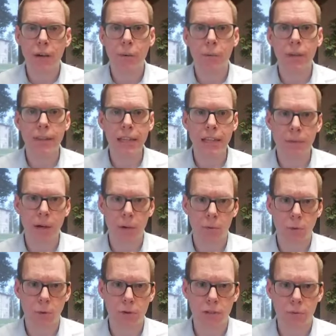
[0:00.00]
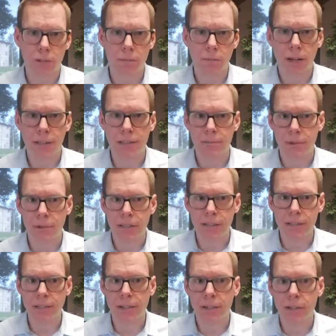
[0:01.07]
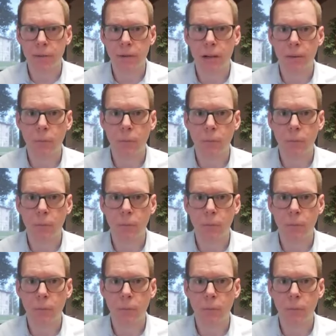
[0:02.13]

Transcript: when we think about roles and responsibilities here,